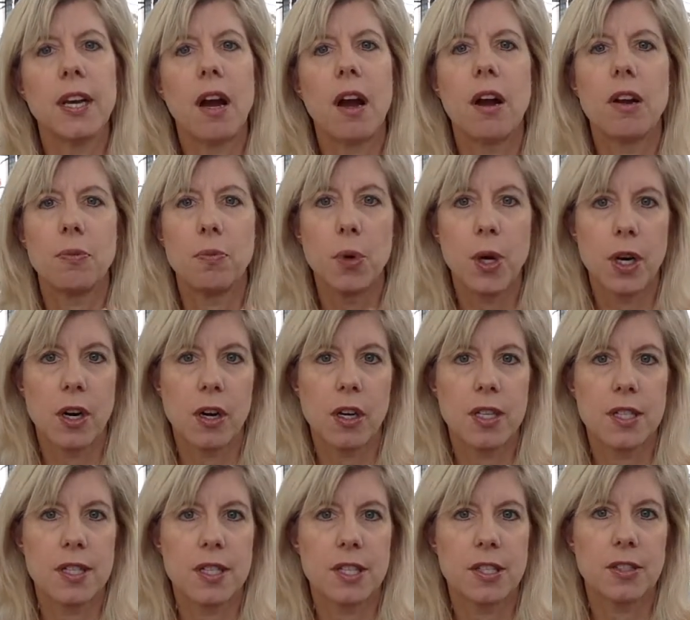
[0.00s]
are what are
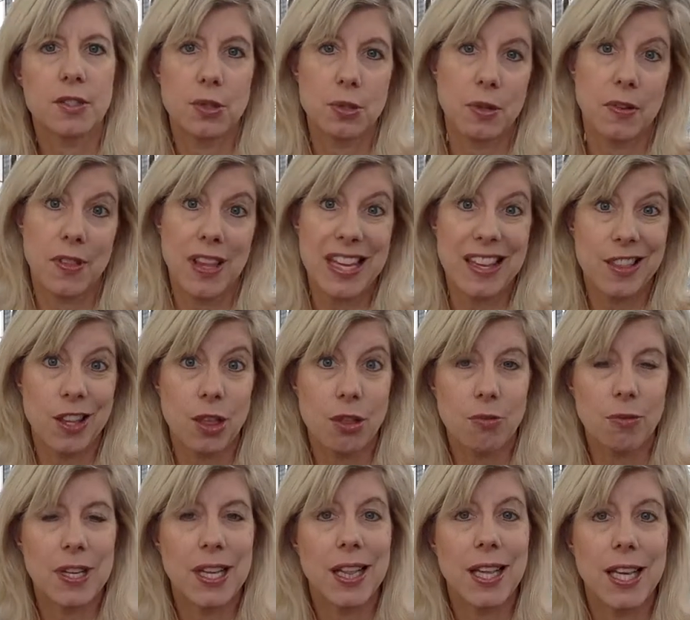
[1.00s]
considered sort of like the
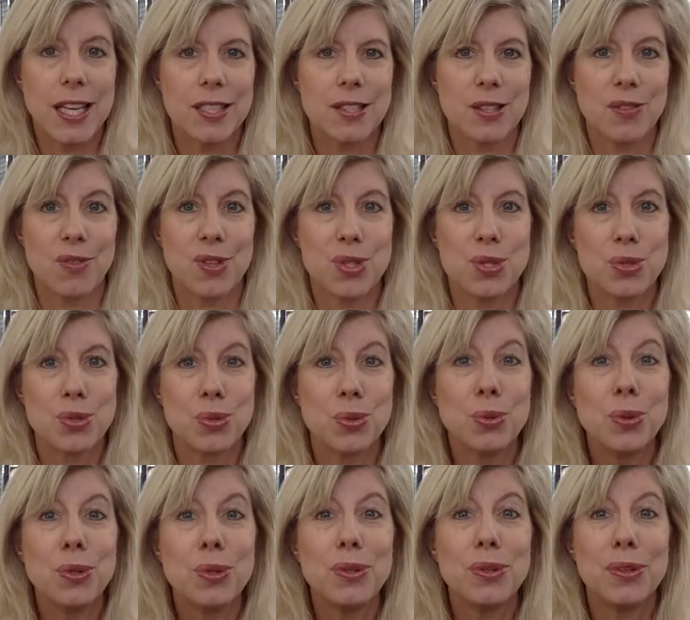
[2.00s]
three legs of the
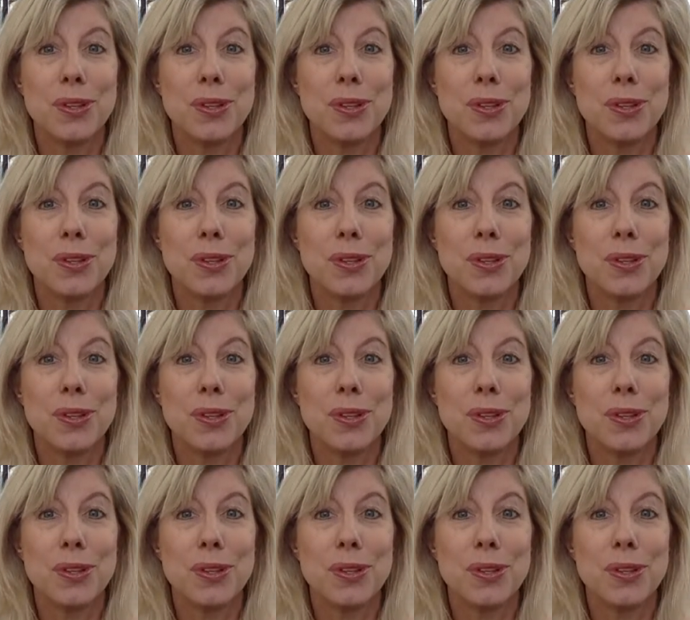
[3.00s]
stool,